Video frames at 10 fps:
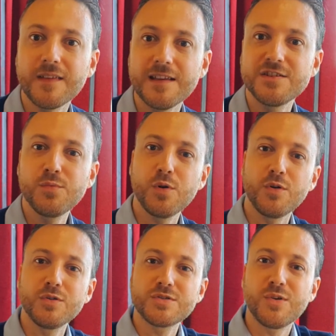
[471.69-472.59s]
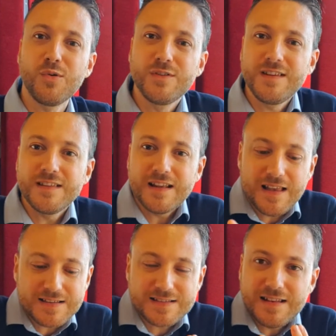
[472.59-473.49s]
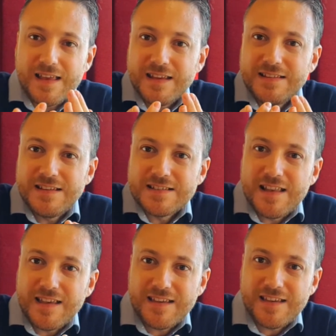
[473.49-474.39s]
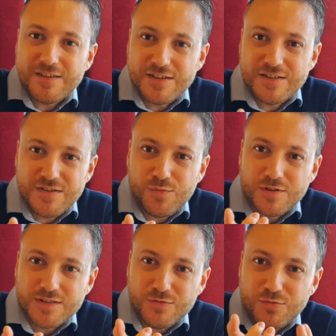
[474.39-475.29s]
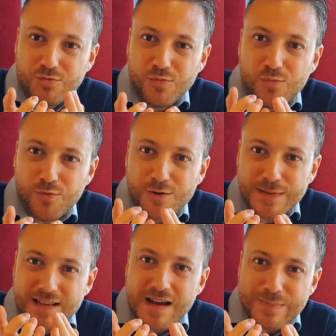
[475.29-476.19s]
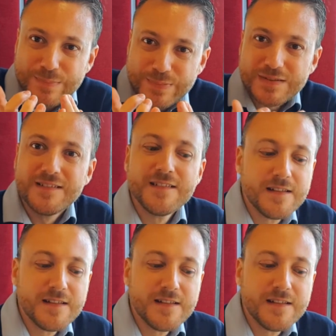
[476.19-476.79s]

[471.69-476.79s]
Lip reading: And she was also holding the glass like this, like she wanted to warm it up.